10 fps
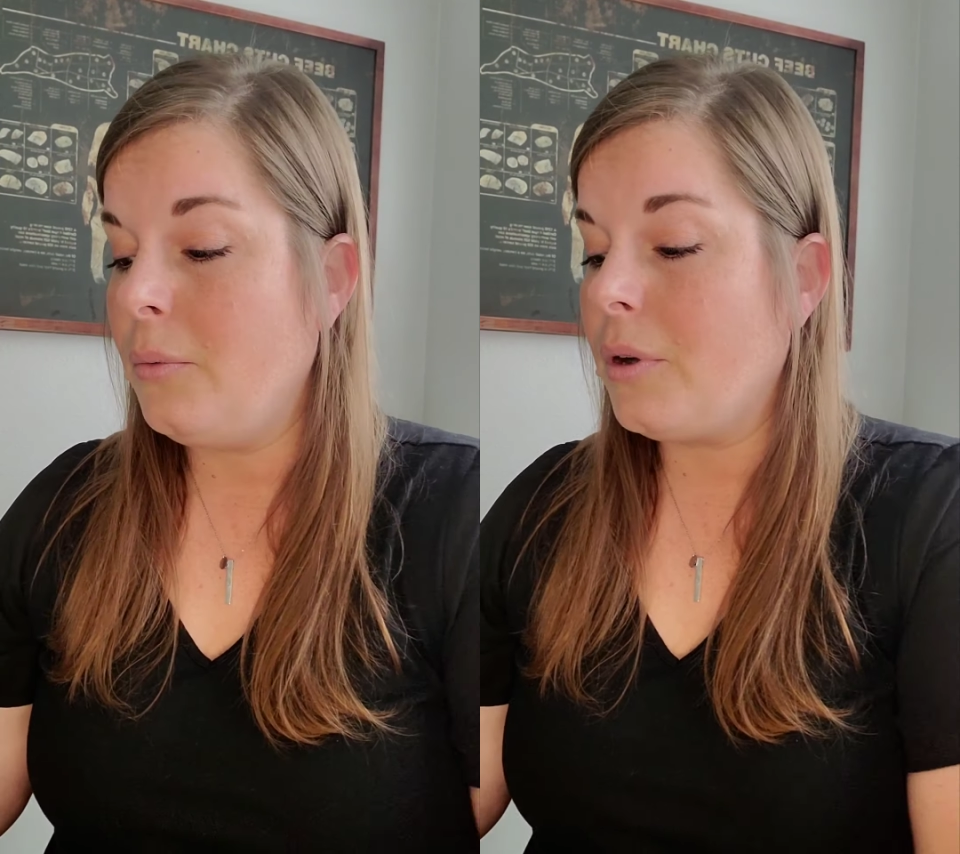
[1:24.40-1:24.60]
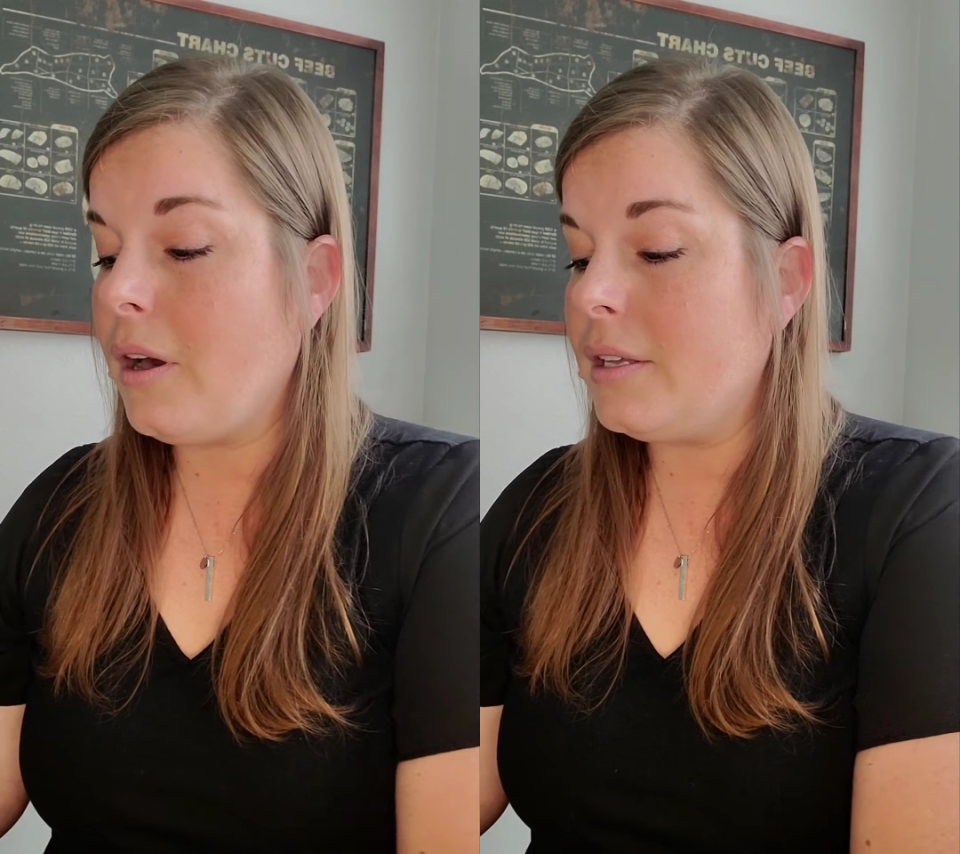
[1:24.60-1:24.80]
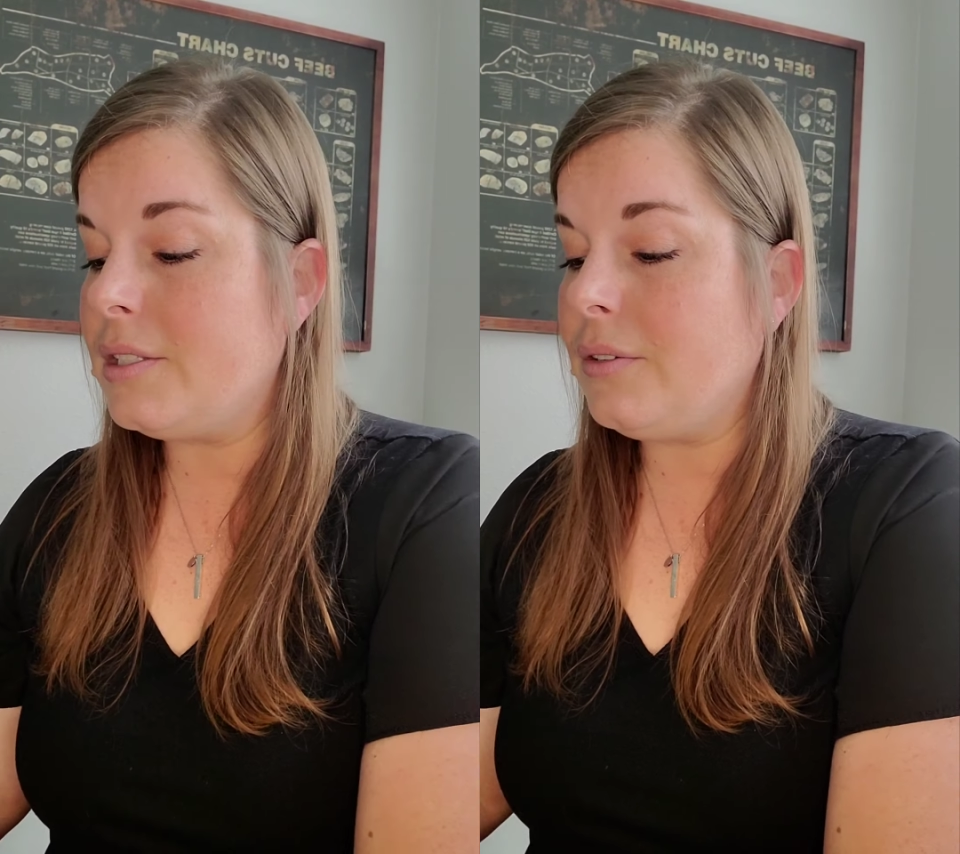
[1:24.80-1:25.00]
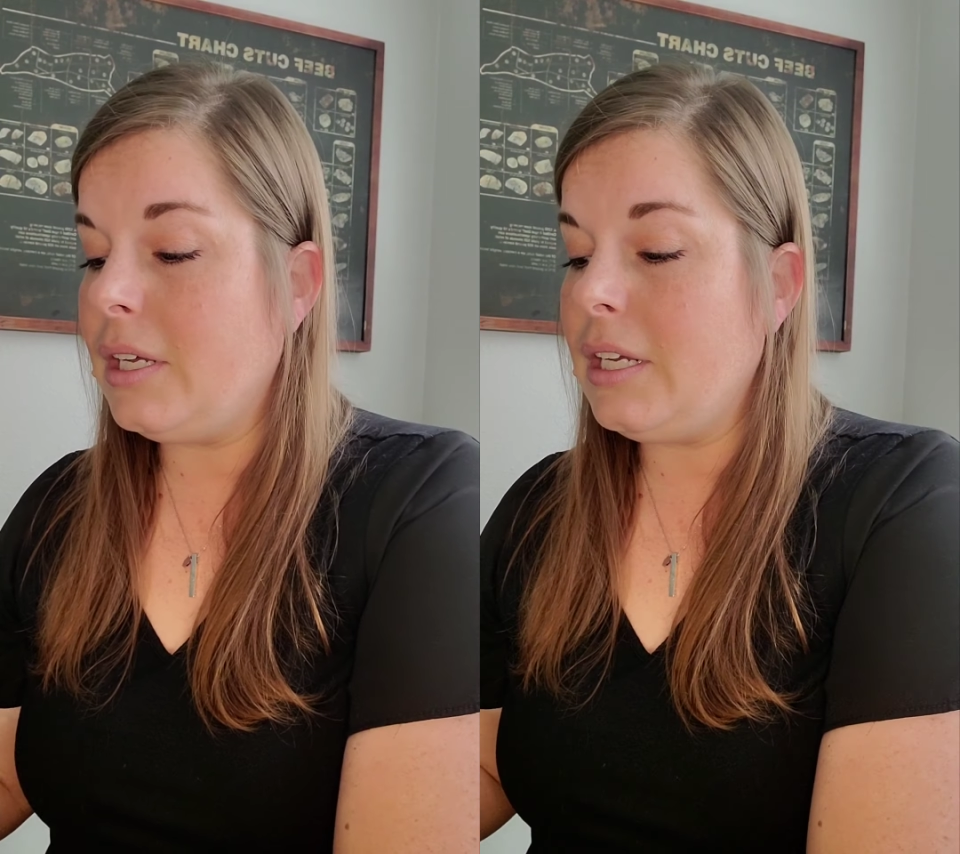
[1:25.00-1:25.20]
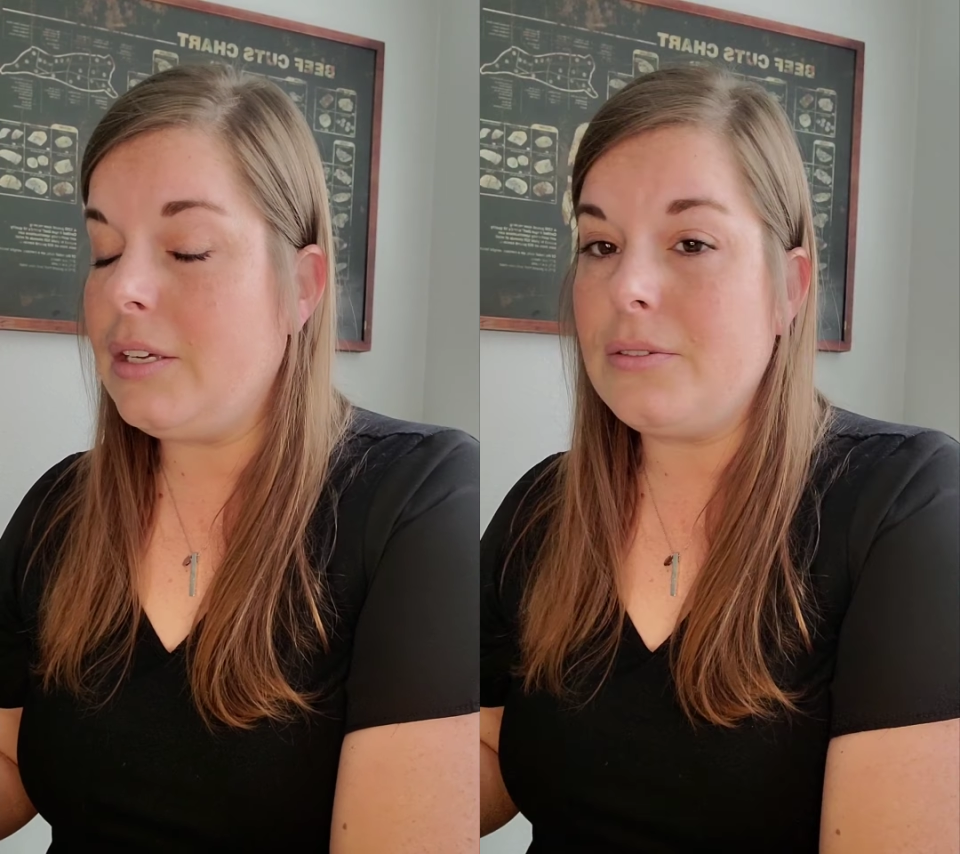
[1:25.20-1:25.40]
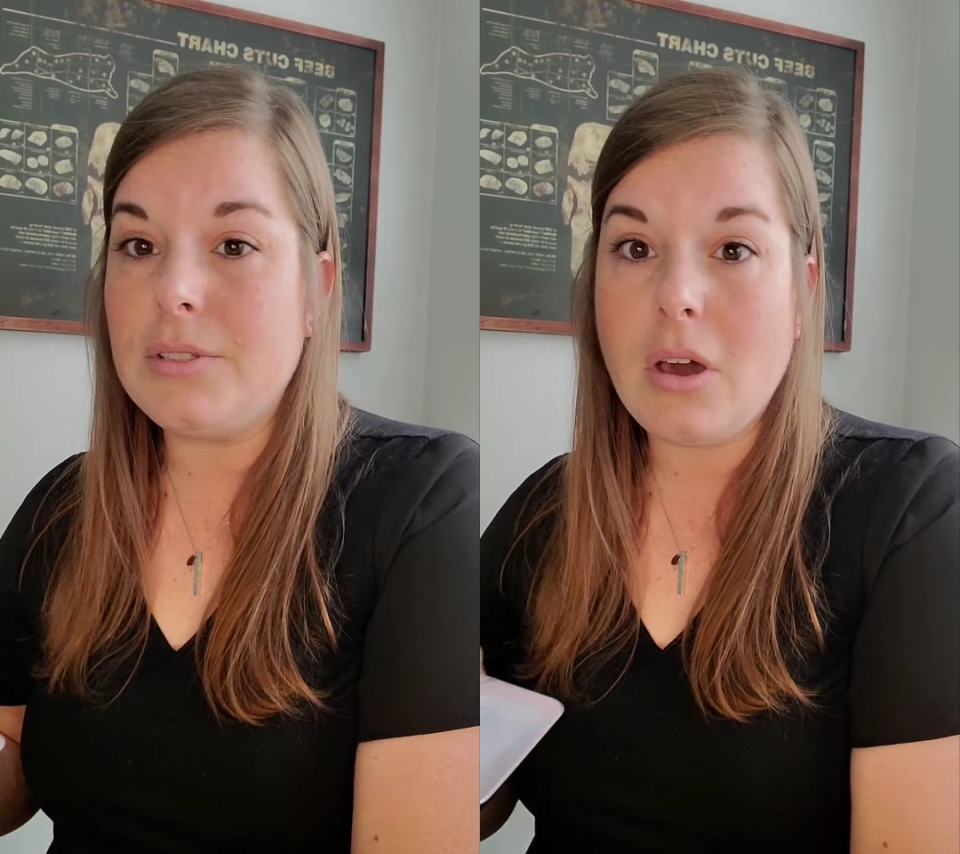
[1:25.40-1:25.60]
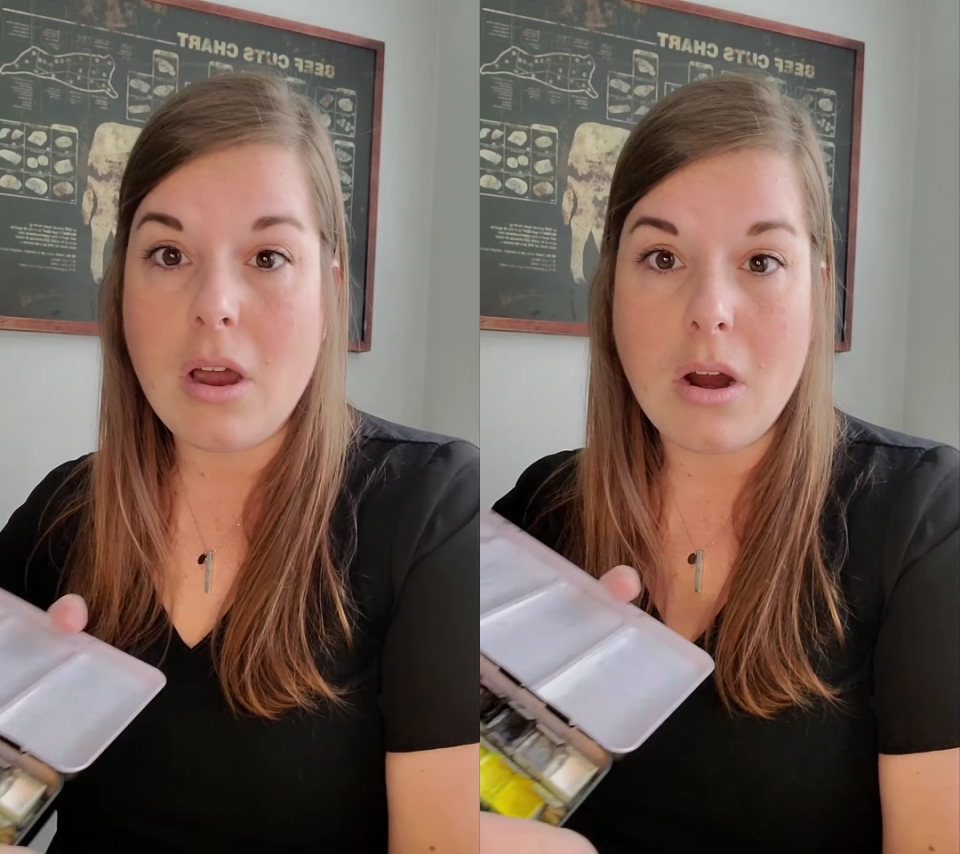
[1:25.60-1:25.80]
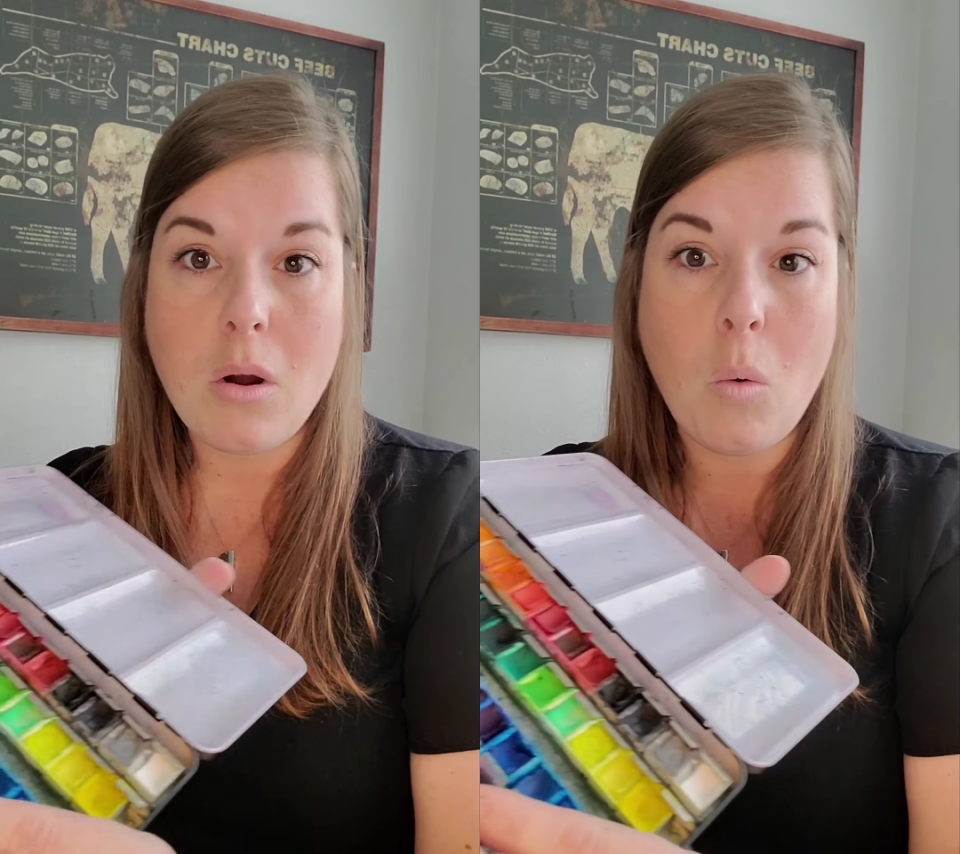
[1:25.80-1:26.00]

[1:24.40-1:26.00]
We're also gonna use our